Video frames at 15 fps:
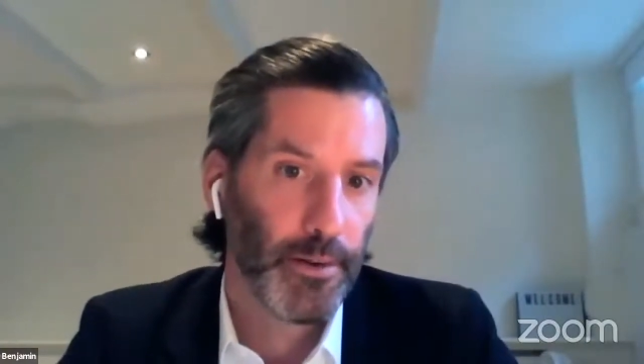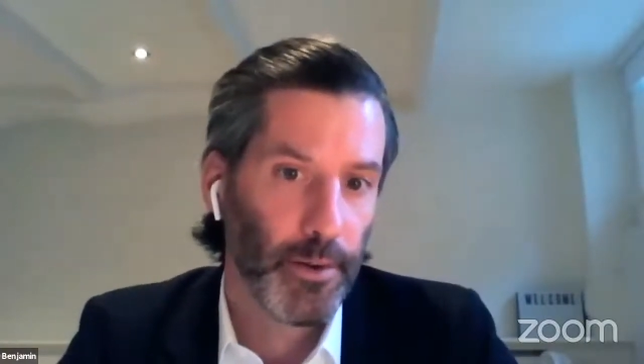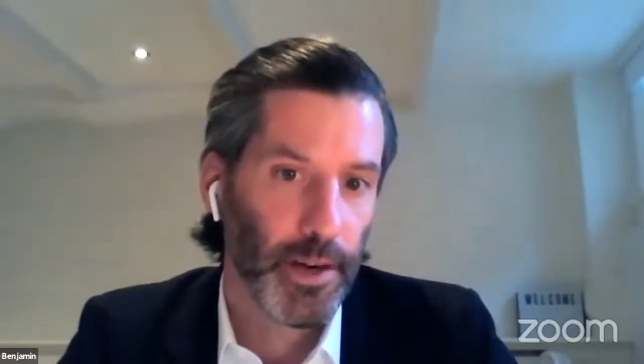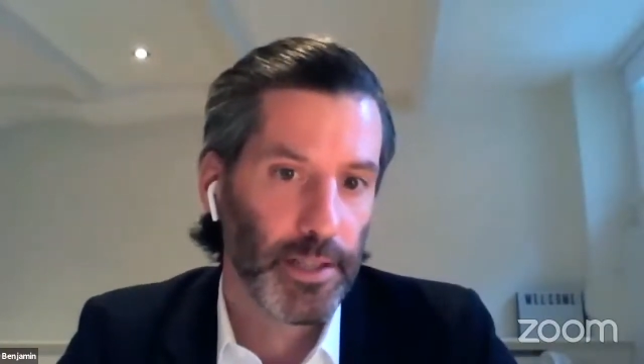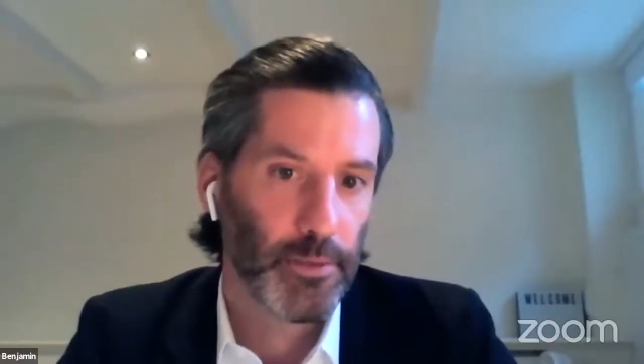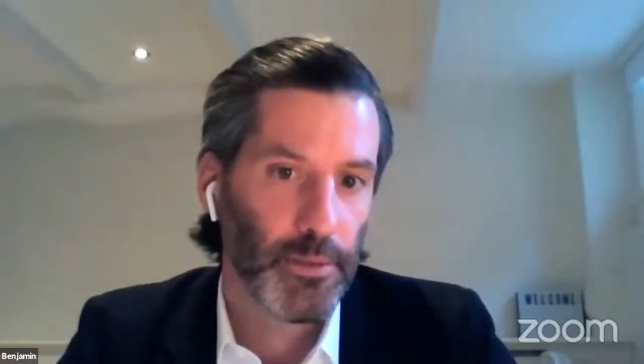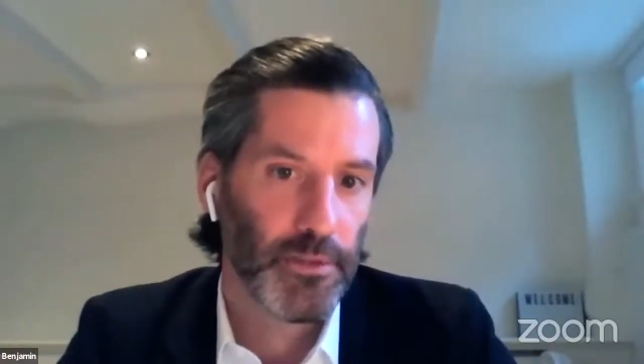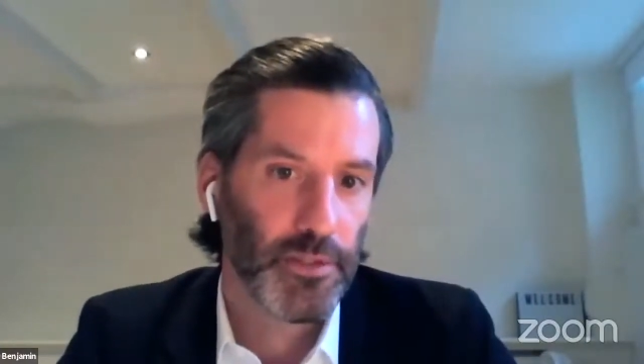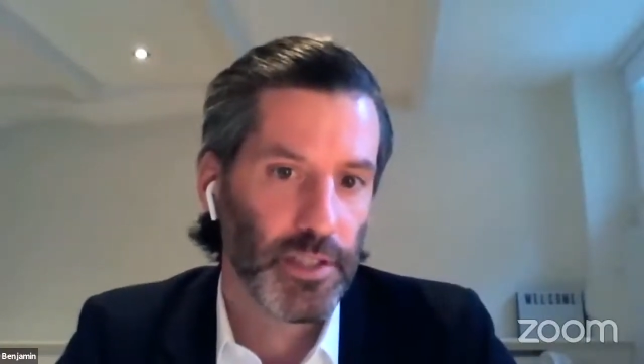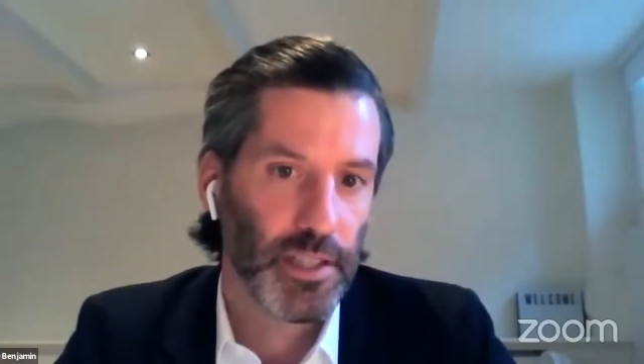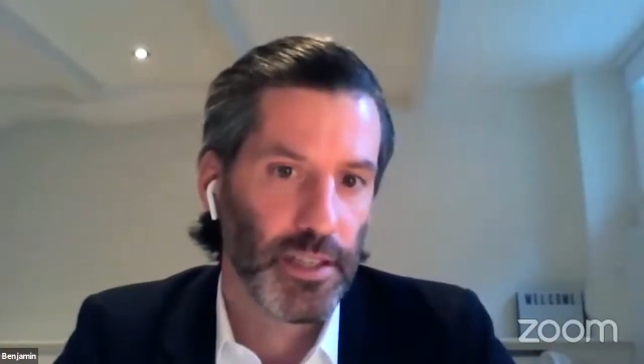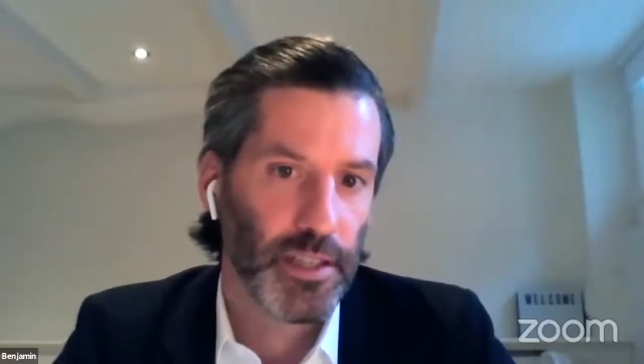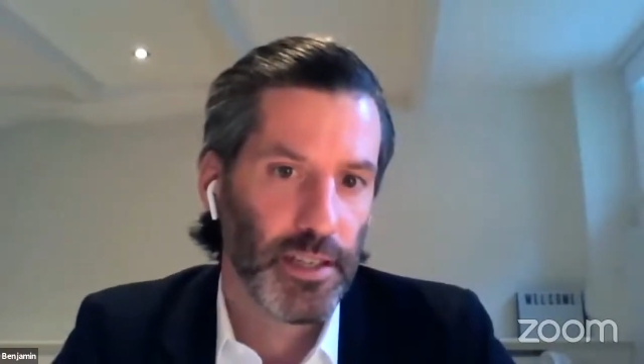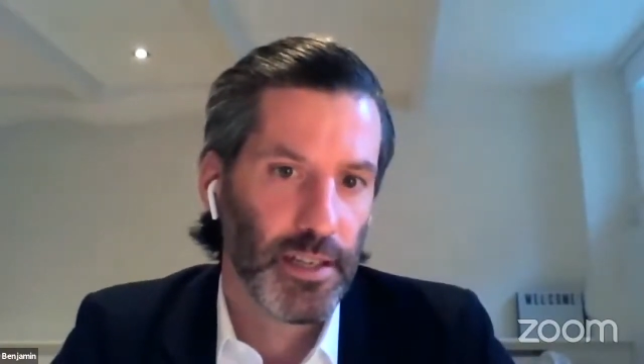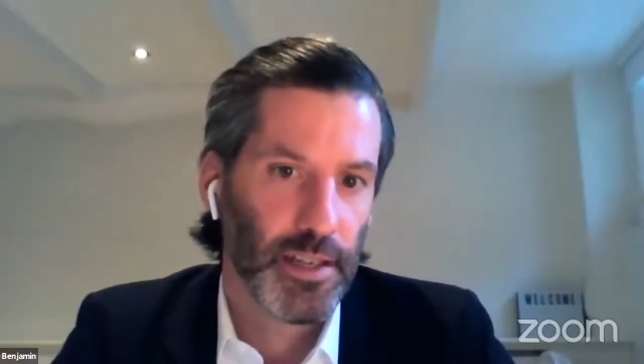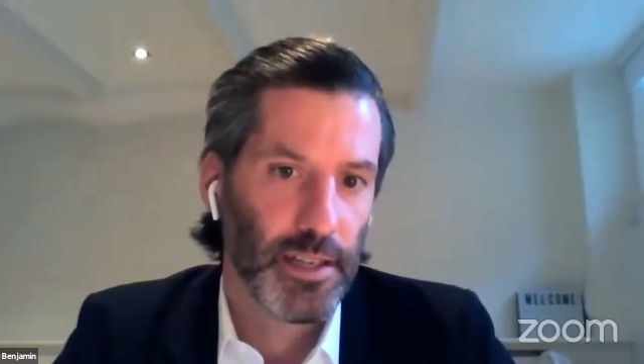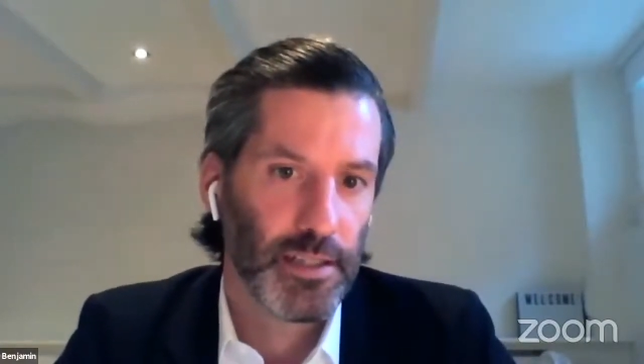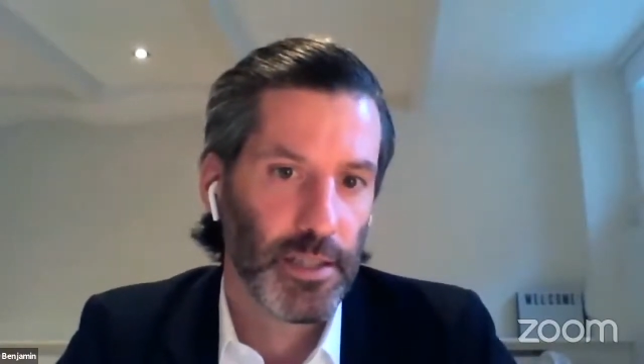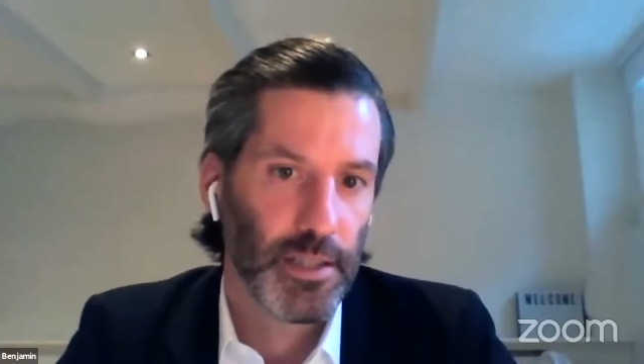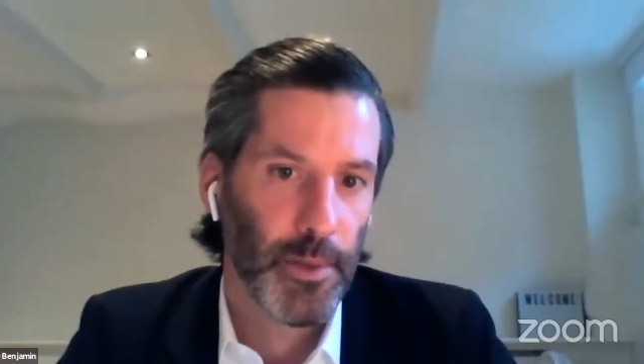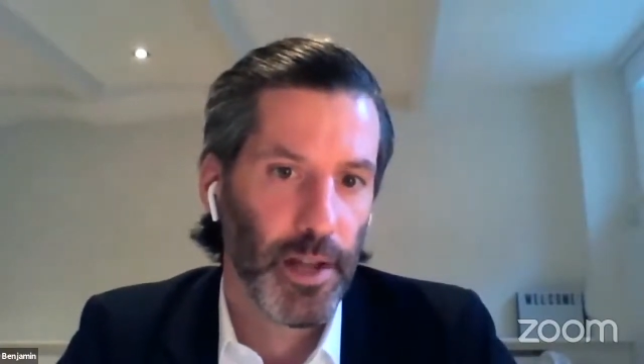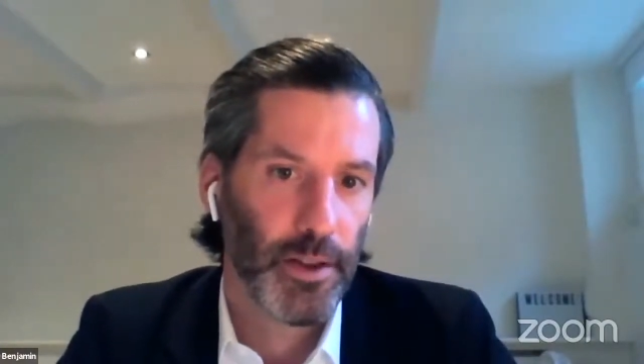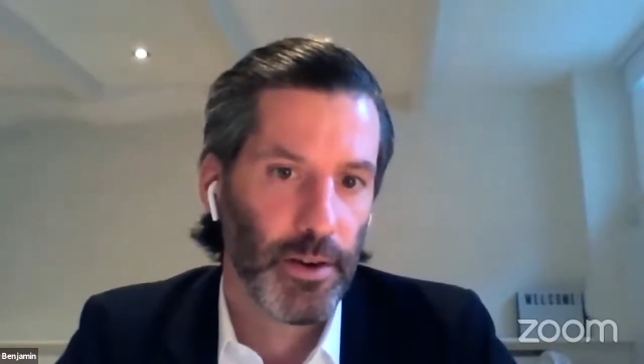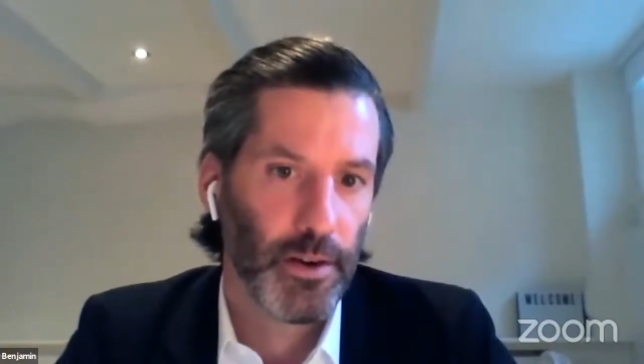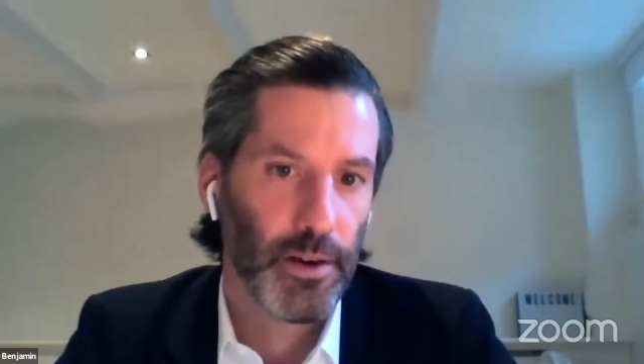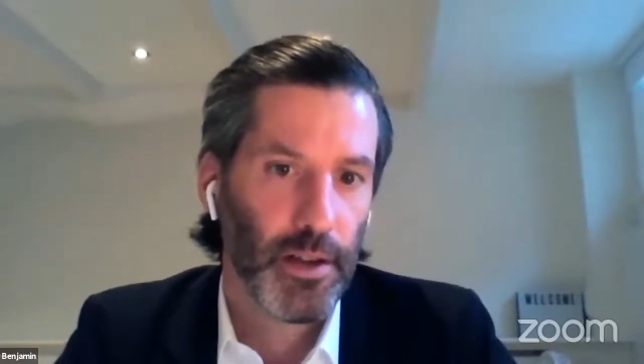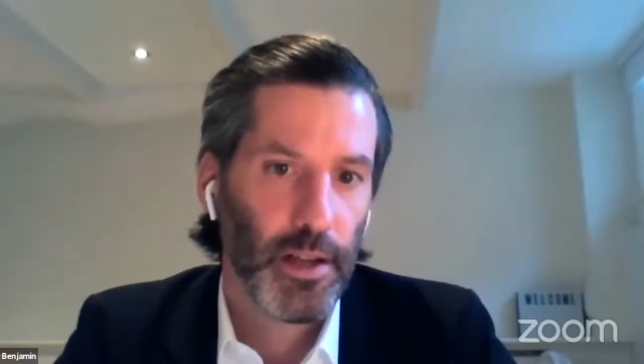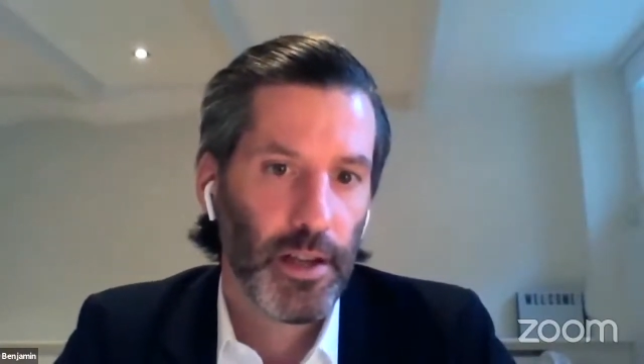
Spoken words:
Or as we've seen in some other,